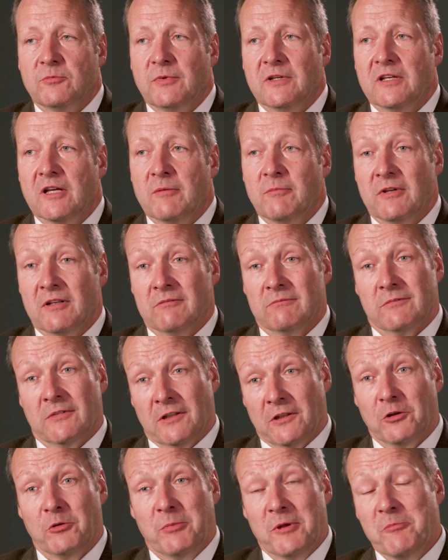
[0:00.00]
is becoming
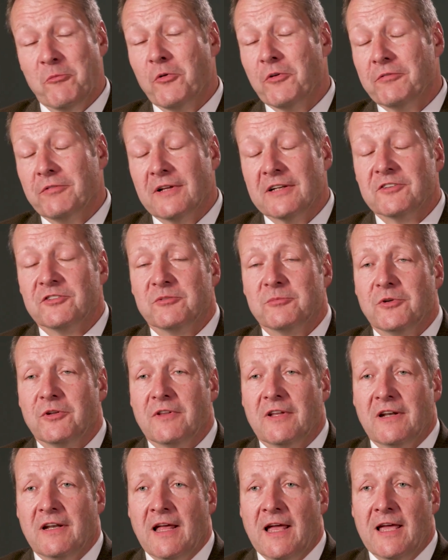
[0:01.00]
a little bit more flexible
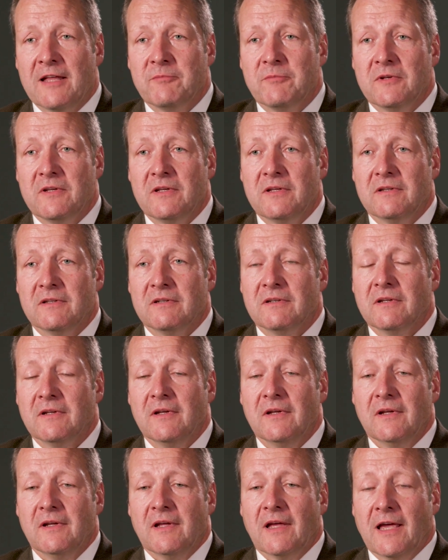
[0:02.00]
than it had been and
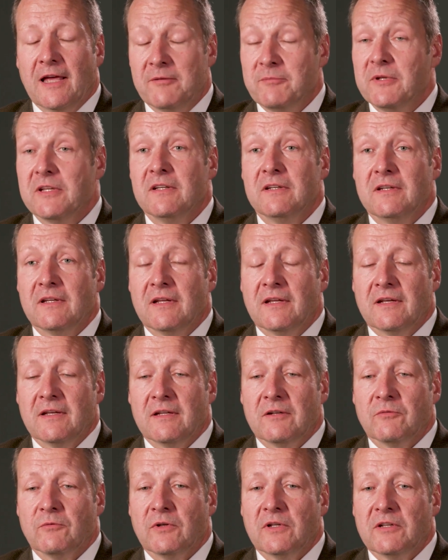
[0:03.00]
had been,
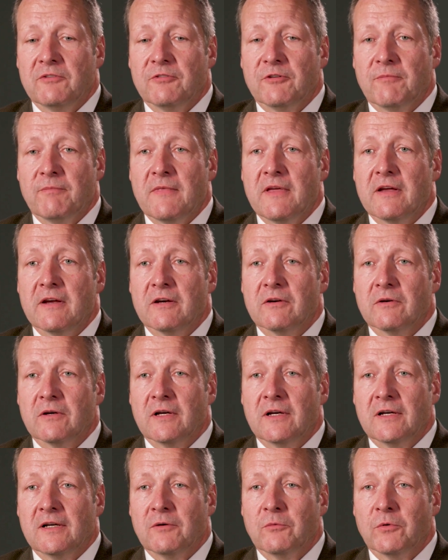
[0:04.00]
and really from
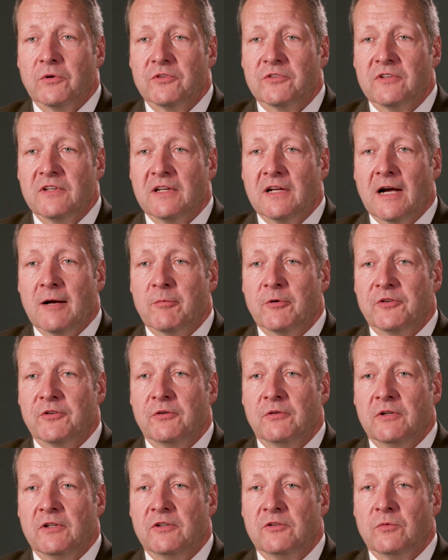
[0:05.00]
there, uh, we're seeing
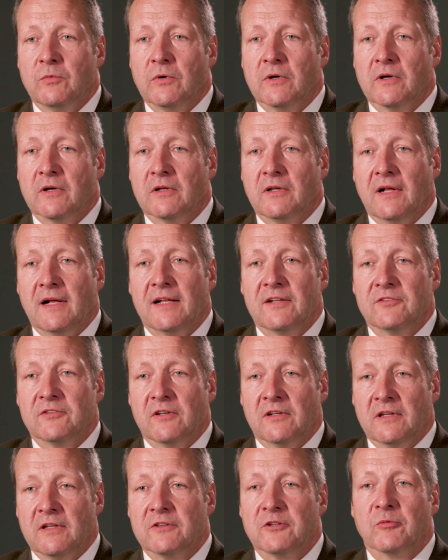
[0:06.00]
opportunities where clients
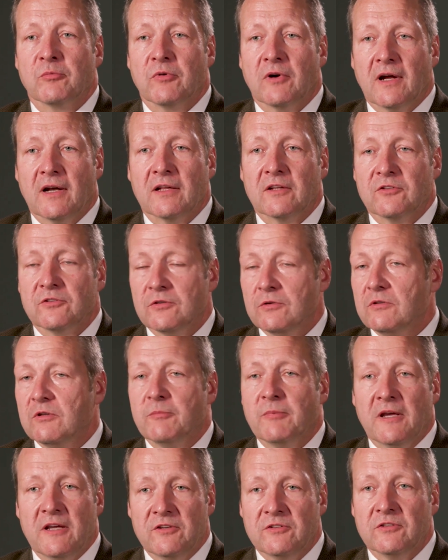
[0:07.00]
can get their products to
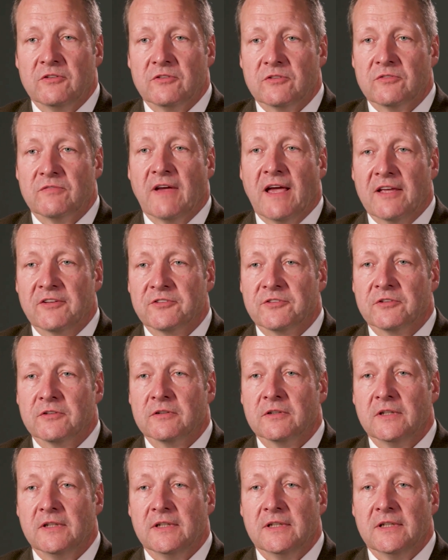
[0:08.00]
the patients
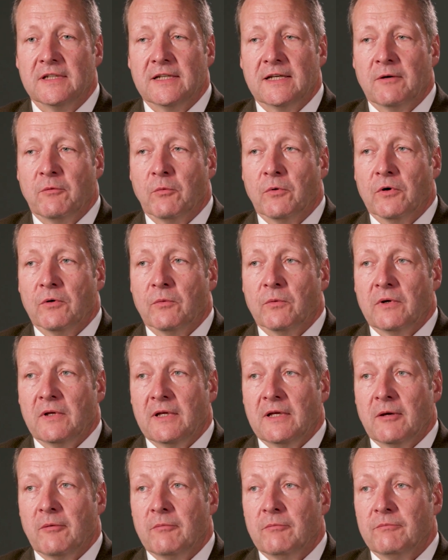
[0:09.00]
faster, and we're
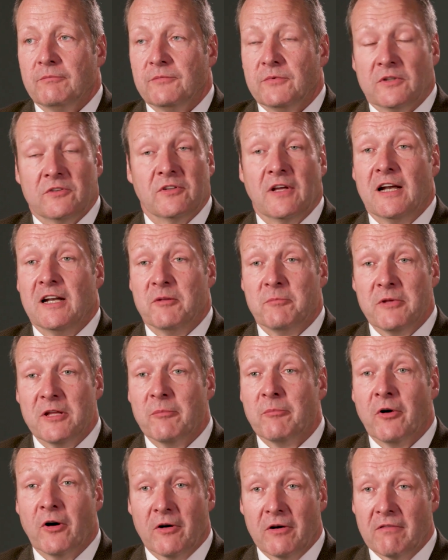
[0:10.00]
really excited to be
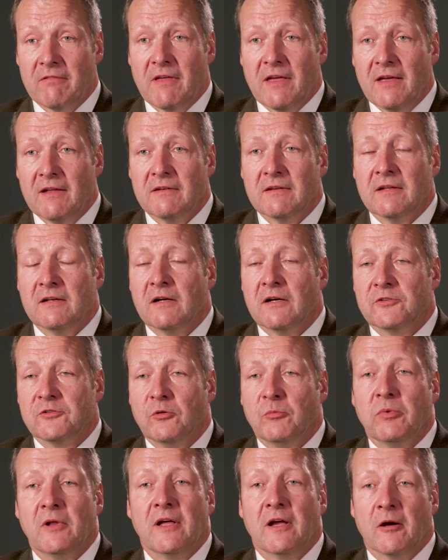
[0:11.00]
a part of that and
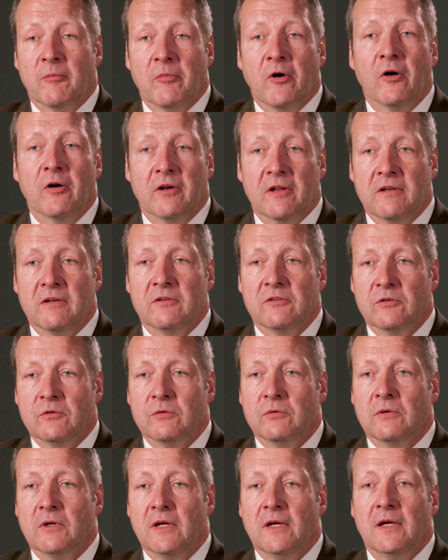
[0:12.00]
also play our part
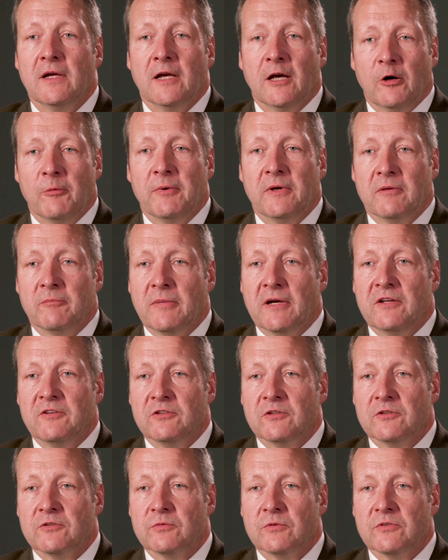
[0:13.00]
into helping
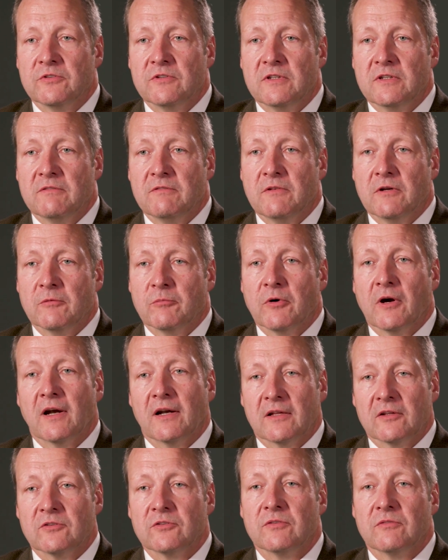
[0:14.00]
patients receive their
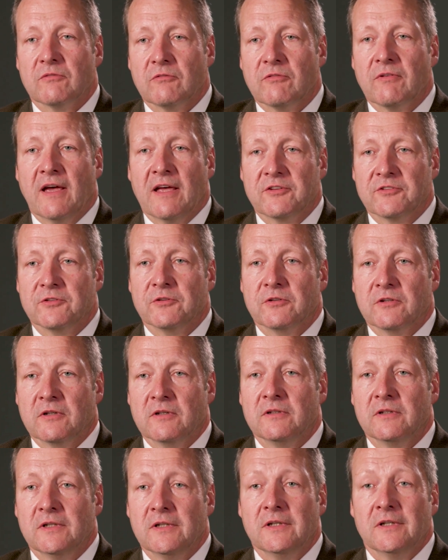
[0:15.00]
products faster to
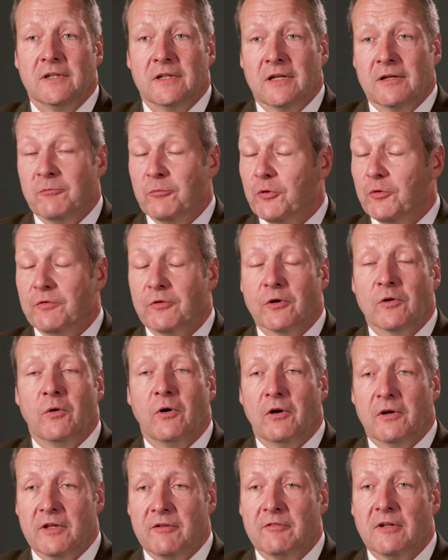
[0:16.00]
improve their
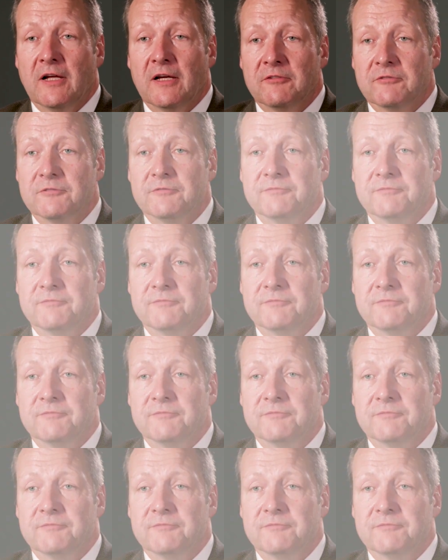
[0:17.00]
quality of life.